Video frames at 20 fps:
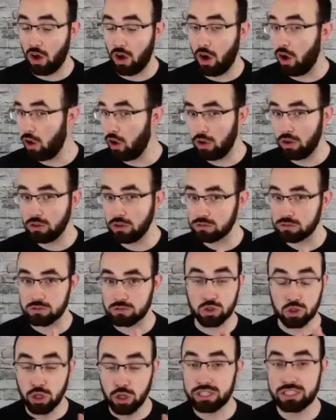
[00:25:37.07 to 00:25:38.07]
all
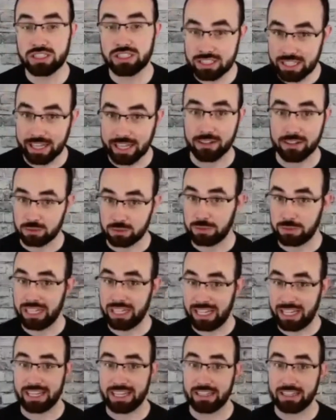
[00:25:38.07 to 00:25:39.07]
good salesman
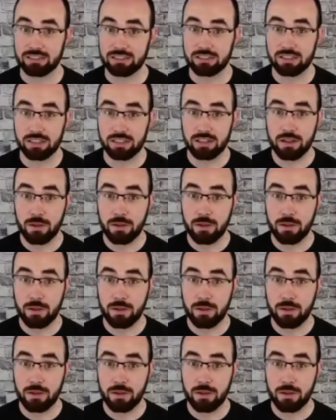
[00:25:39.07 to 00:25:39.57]
is,